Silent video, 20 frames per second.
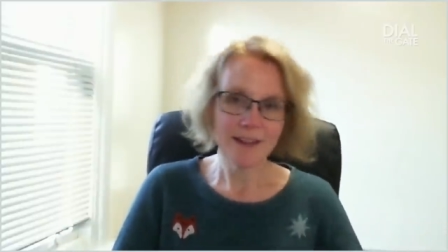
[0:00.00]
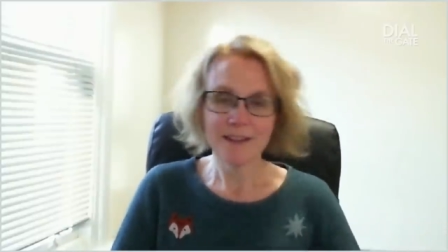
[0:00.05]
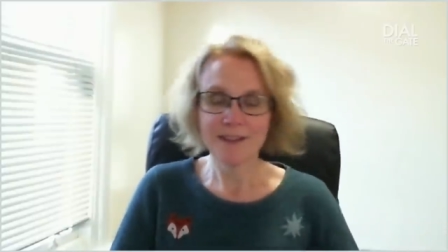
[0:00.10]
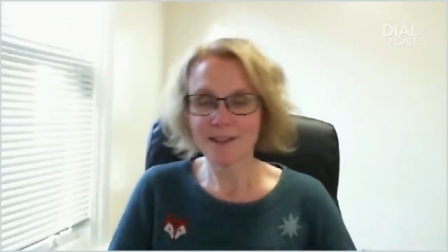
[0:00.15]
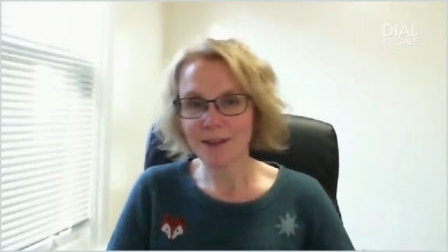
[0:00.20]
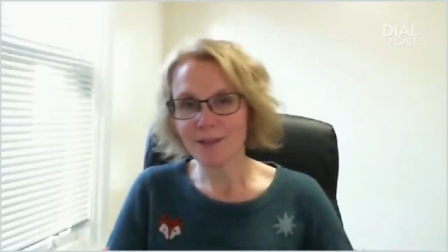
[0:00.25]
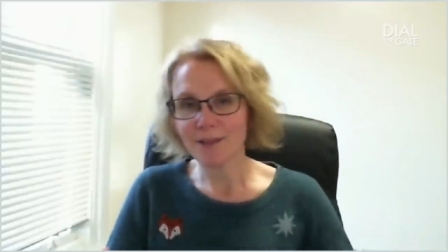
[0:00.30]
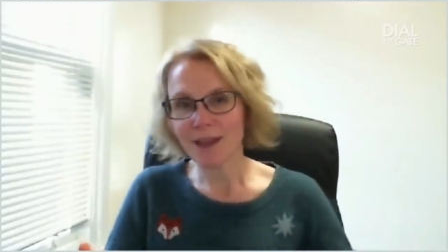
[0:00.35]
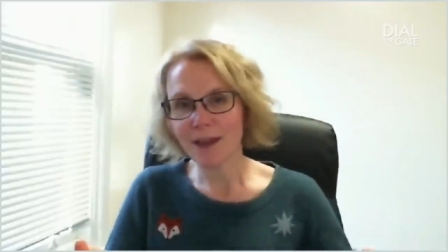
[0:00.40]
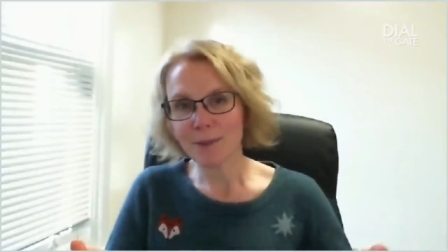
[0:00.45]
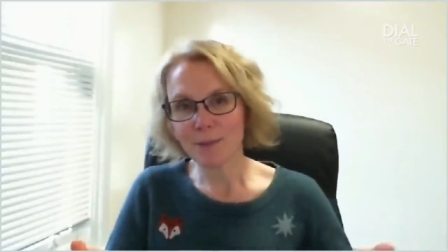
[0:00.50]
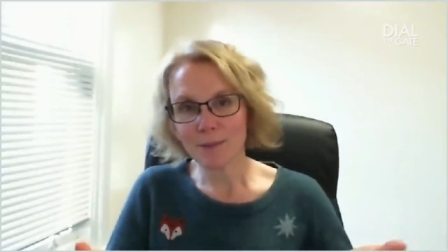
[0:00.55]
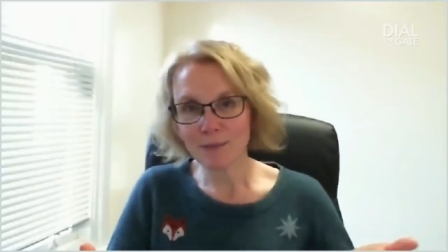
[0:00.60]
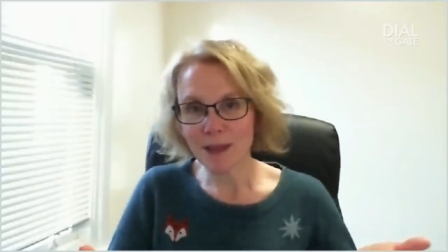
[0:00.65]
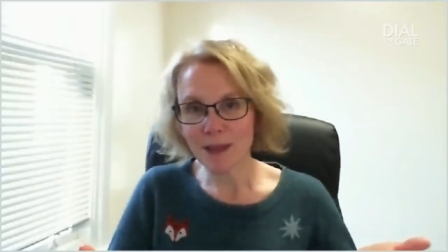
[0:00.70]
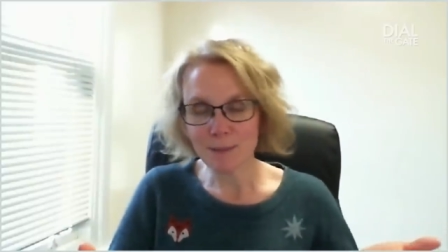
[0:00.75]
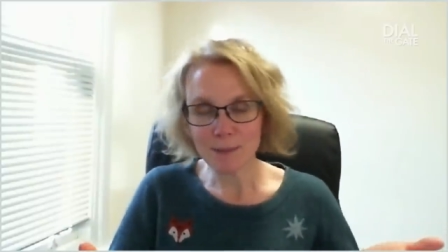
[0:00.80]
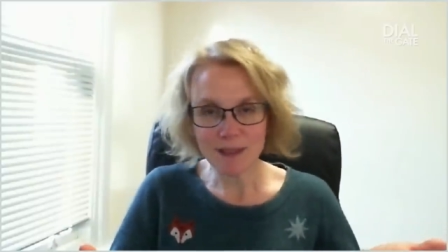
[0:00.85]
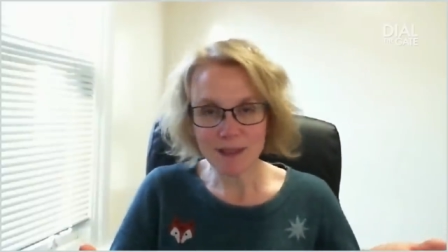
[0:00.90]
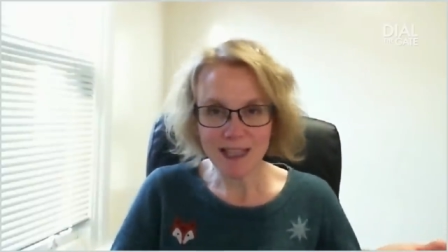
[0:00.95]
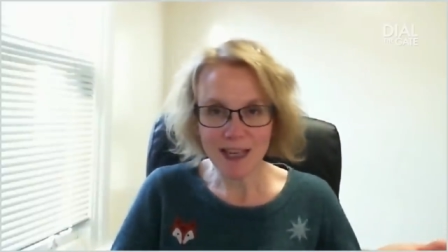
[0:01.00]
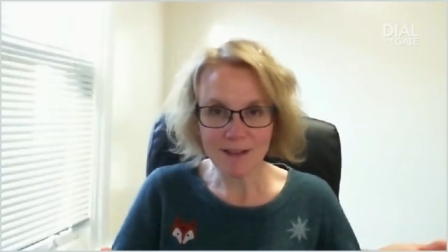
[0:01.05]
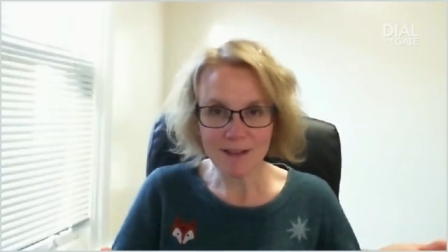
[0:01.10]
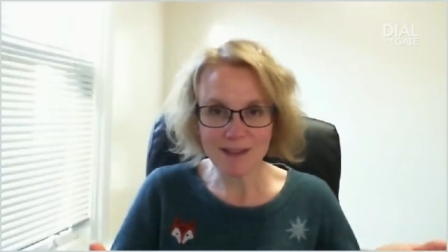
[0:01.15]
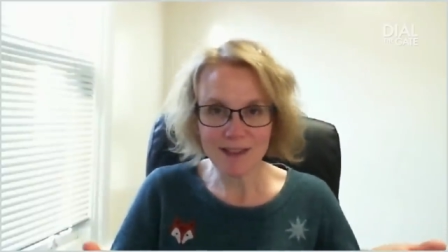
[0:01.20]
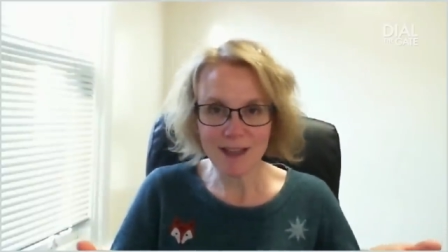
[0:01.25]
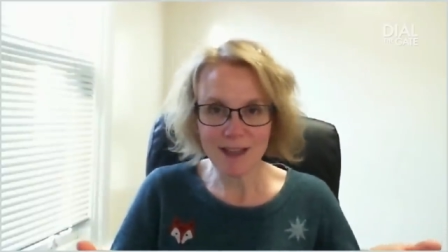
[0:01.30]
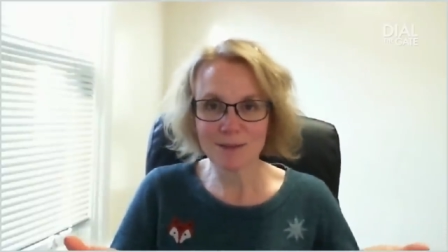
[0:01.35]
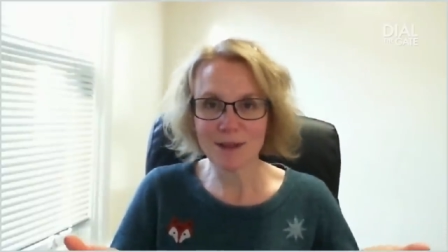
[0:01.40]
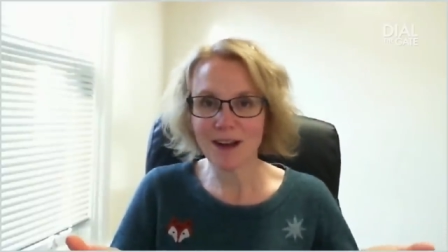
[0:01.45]
So they must have
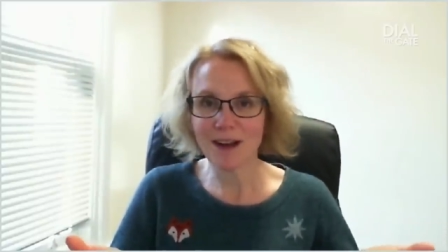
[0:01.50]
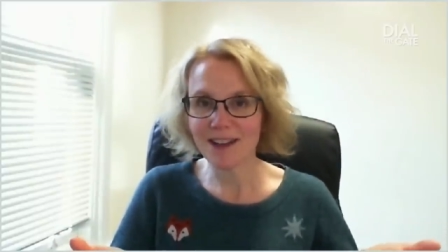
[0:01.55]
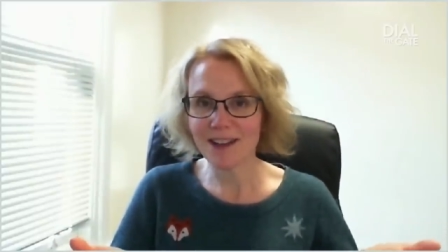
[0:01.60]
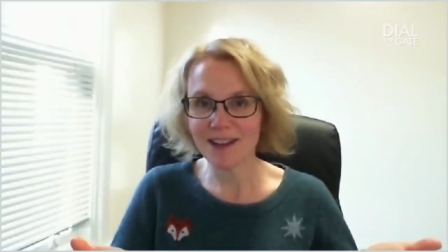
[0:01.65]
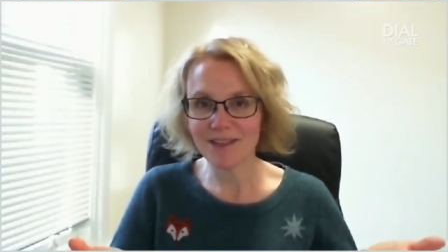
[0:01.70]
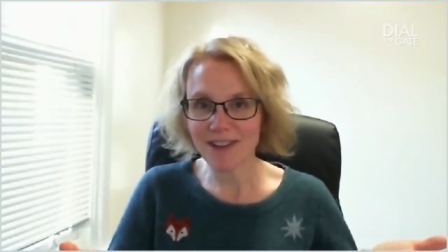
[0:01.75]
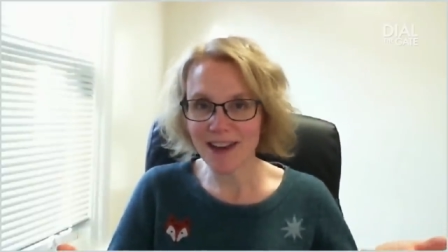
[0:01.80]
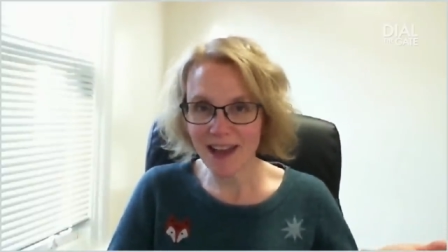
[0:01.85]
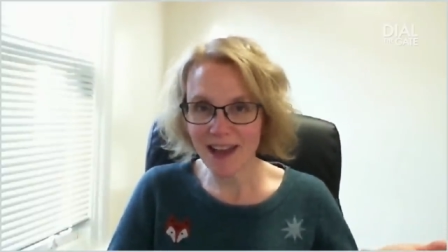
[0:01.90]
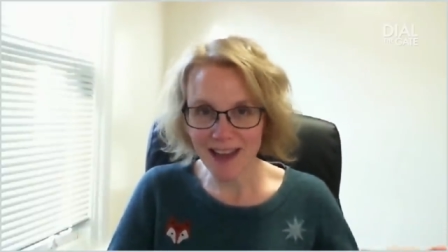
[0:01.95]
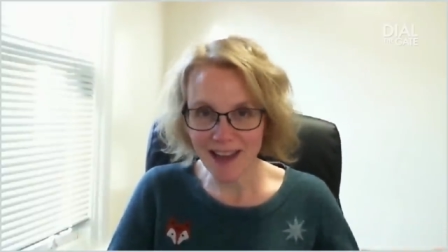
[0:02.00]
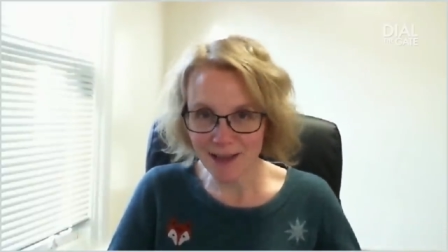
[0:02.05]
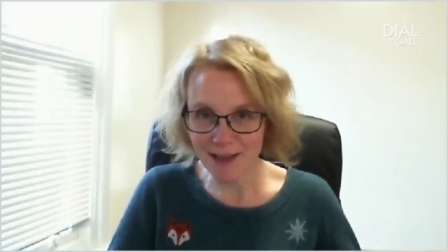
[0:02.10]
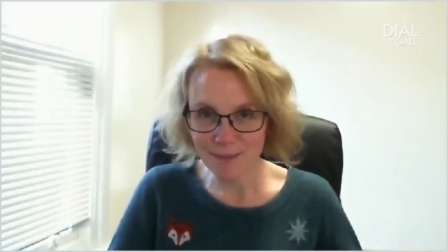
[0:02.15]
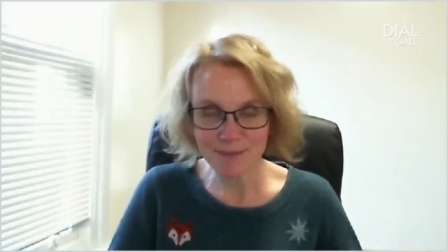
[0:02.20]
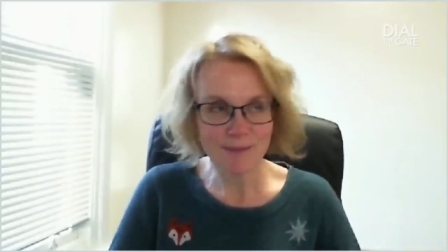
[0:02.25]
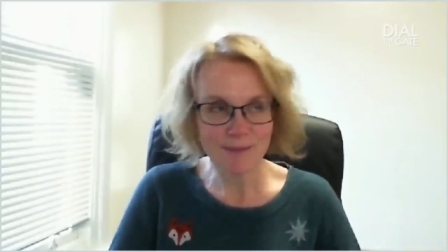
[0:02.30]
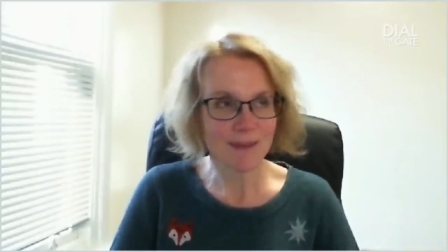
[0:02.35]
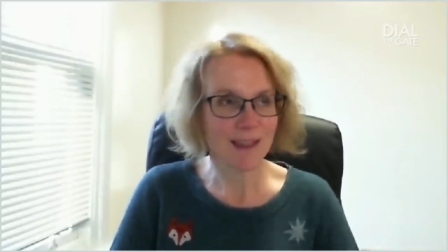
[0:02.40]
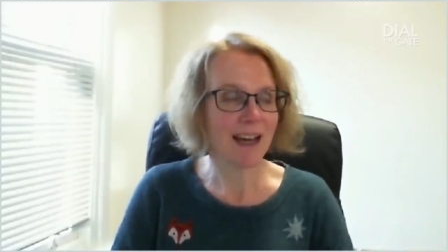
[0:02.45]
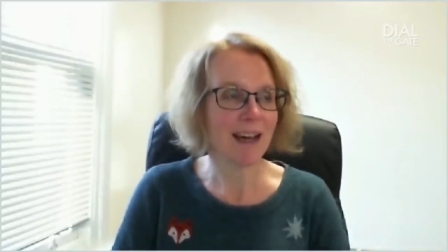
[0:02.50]
some kind of name.